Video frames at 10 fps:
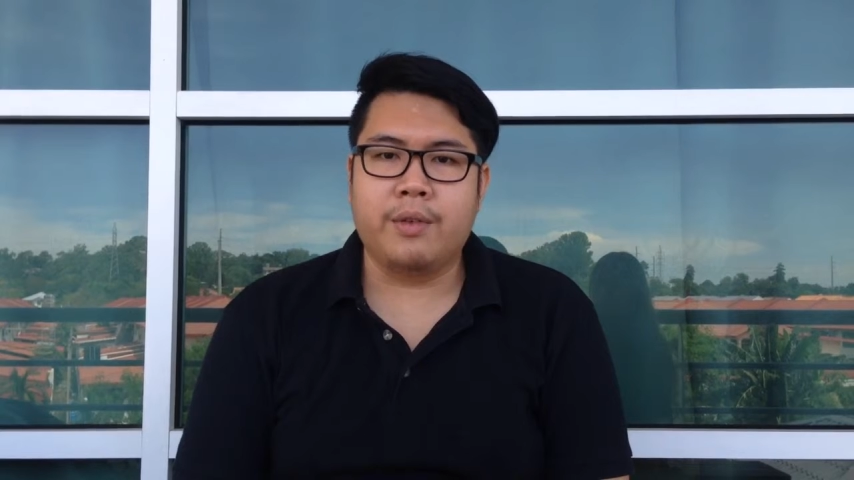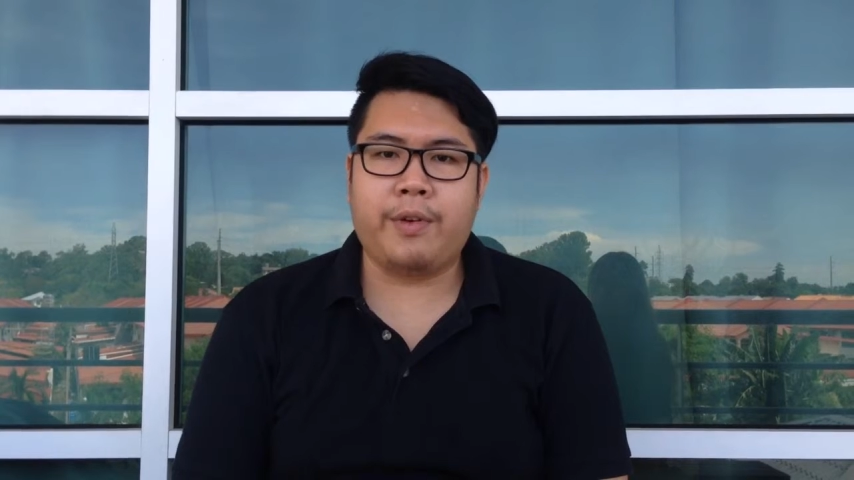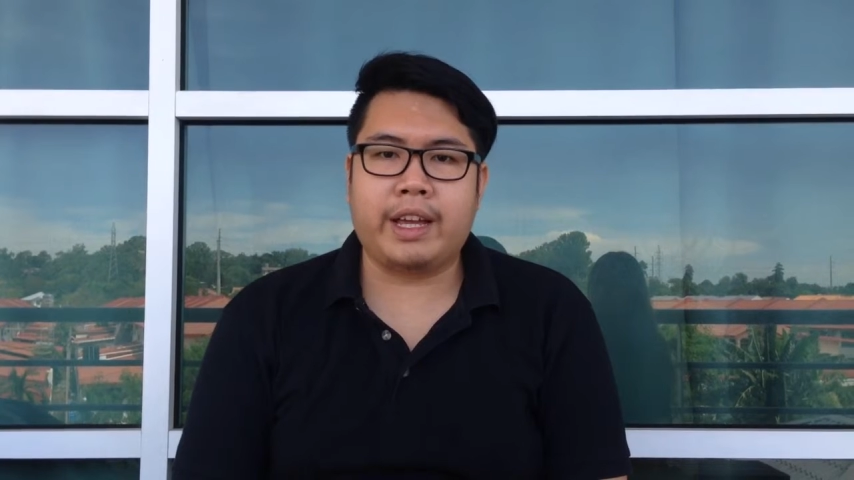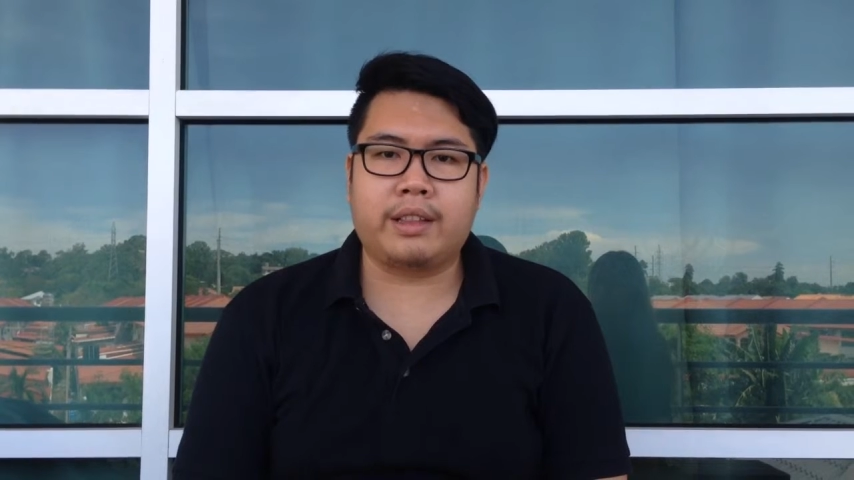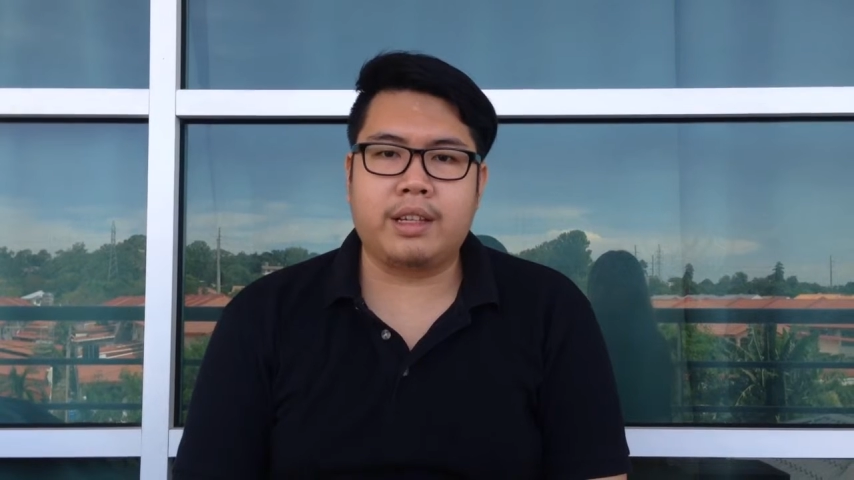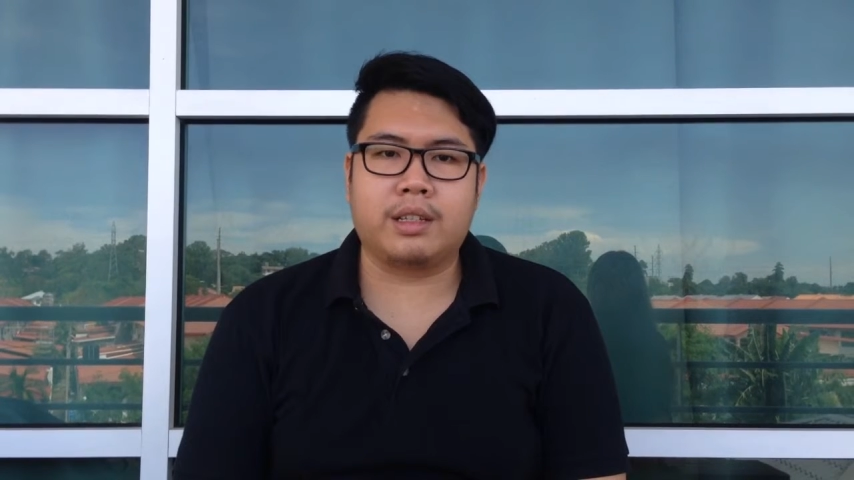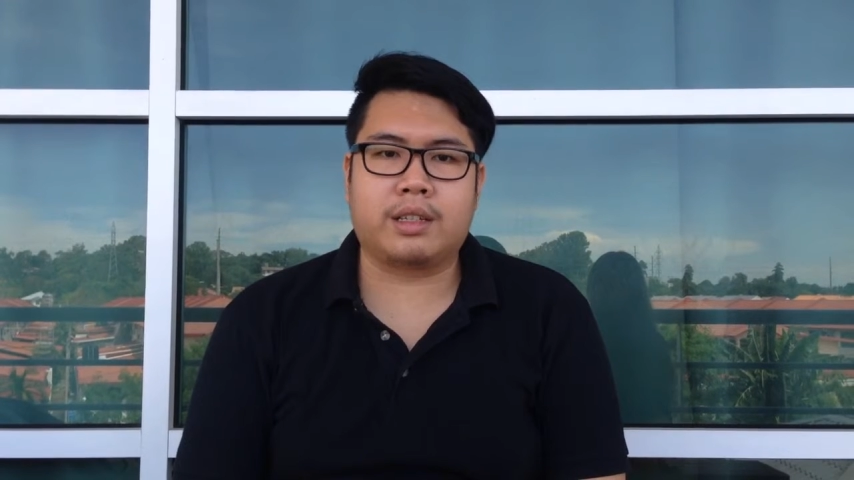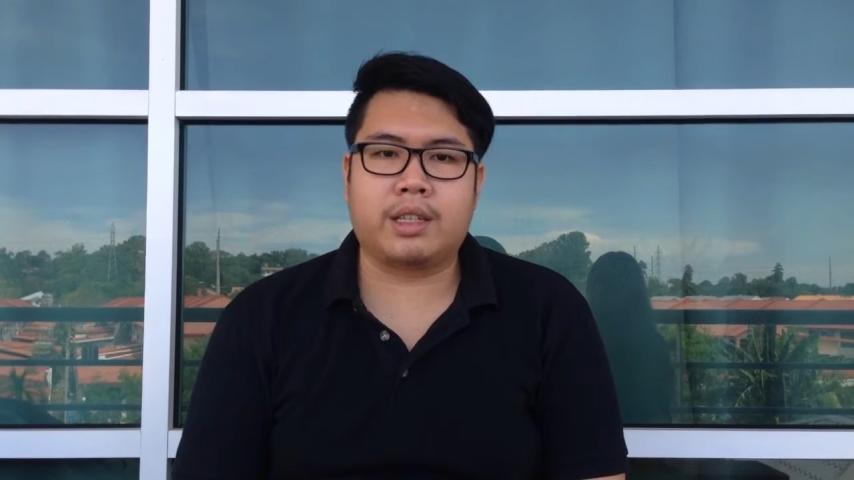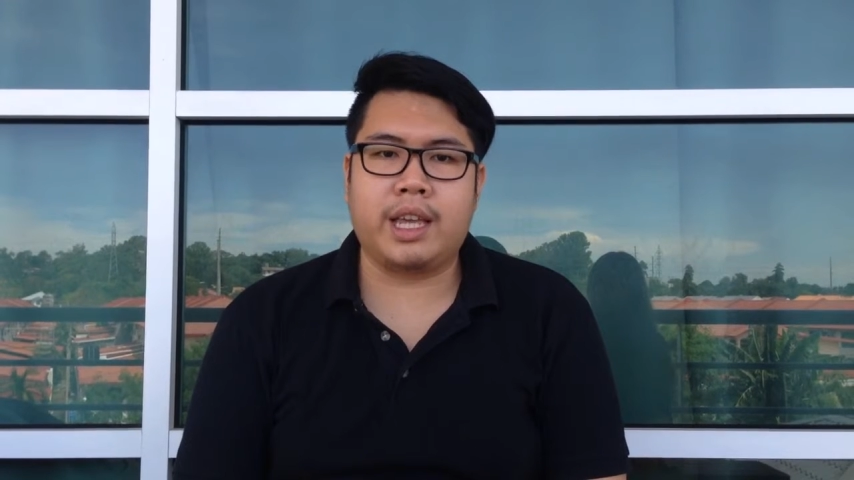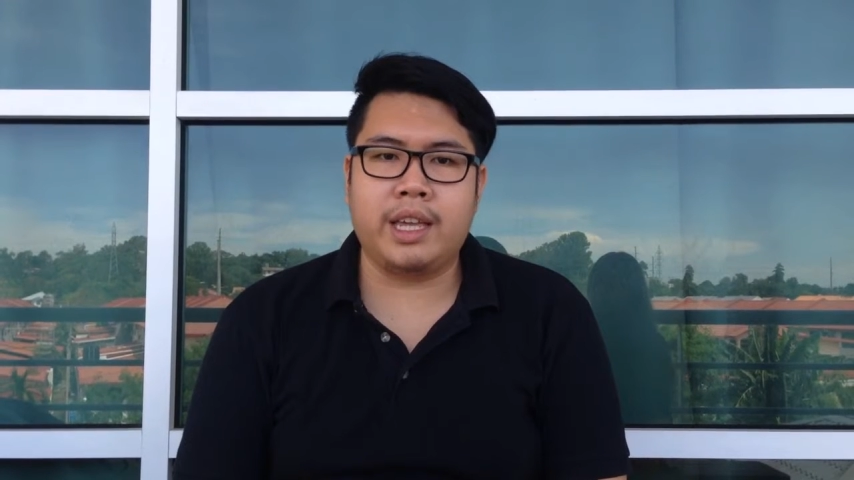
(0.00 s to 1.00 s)

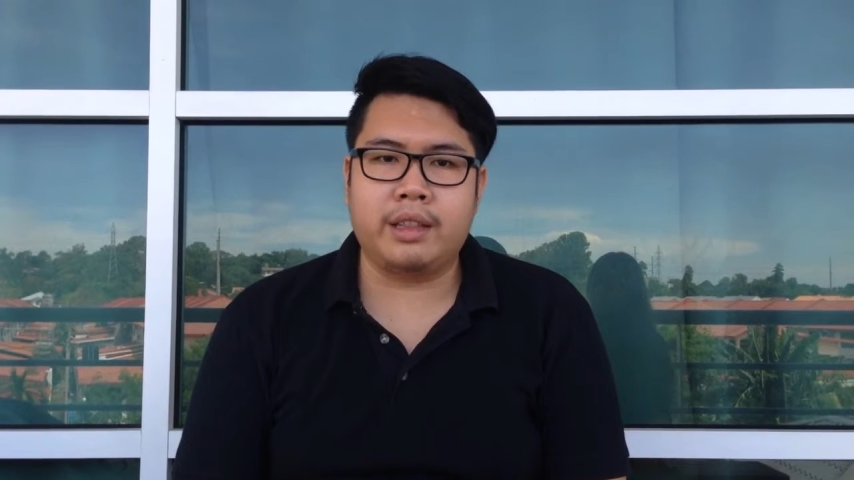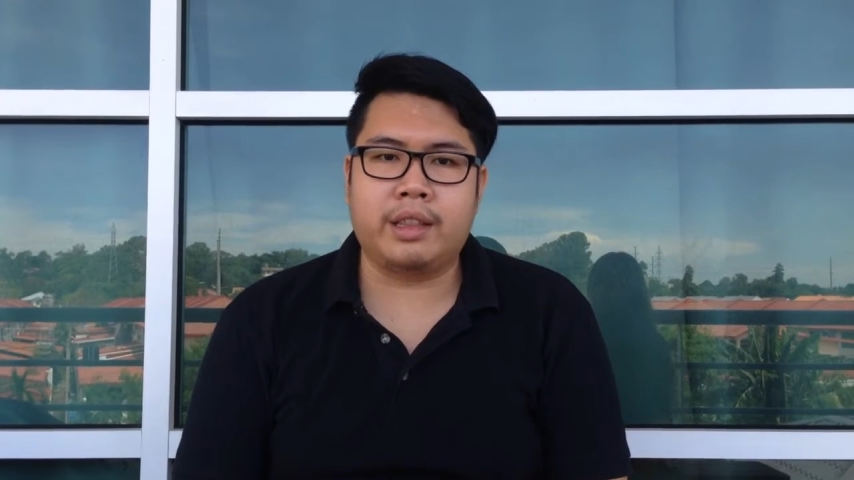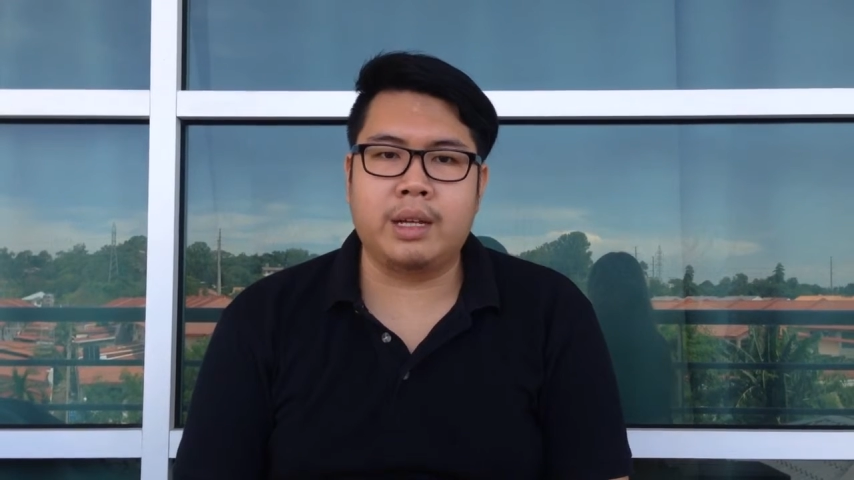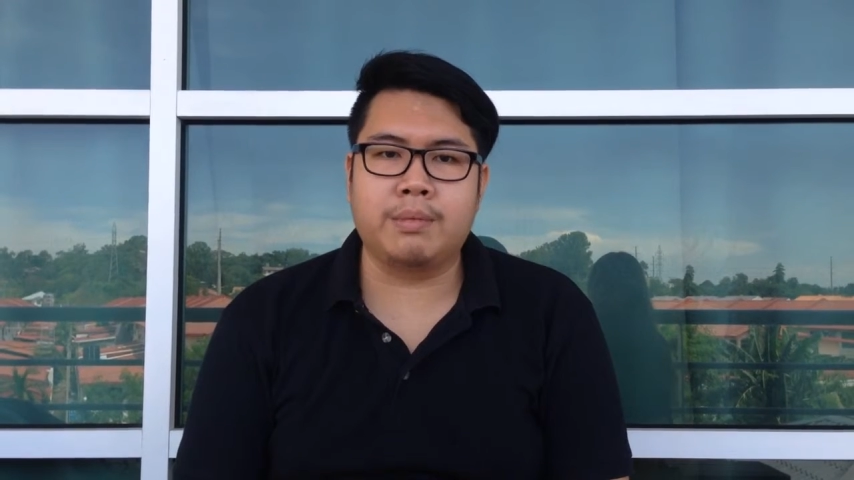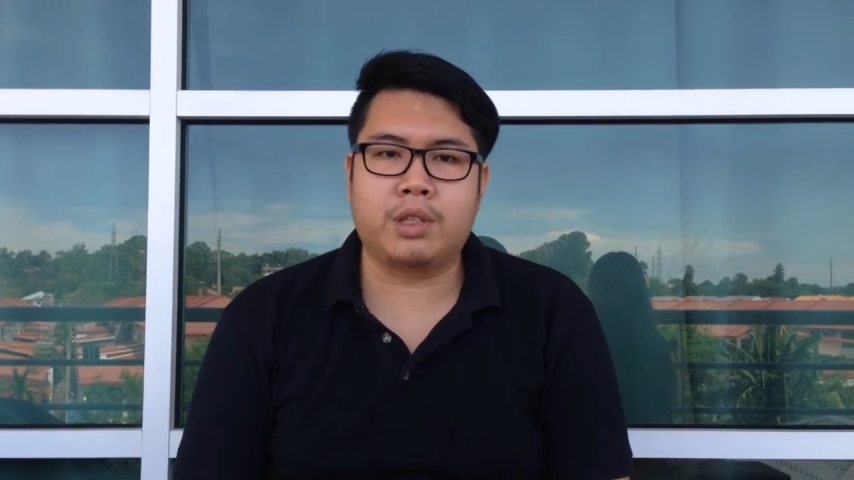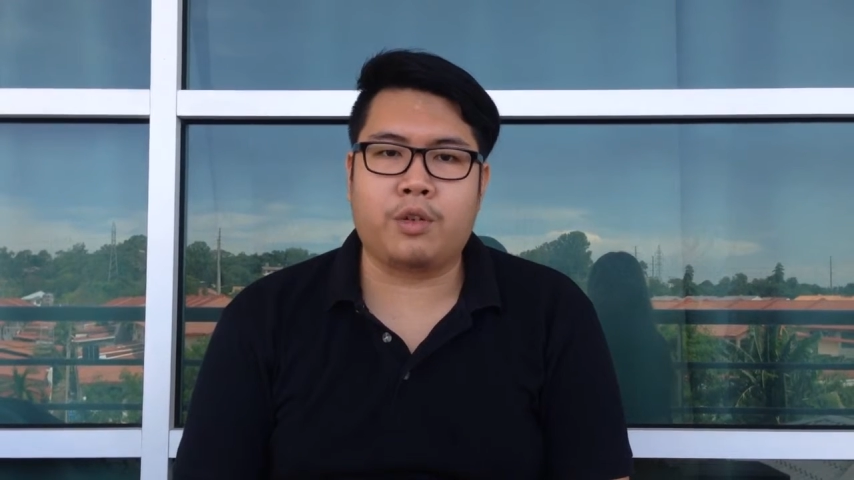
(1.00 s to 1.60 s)
factors in terms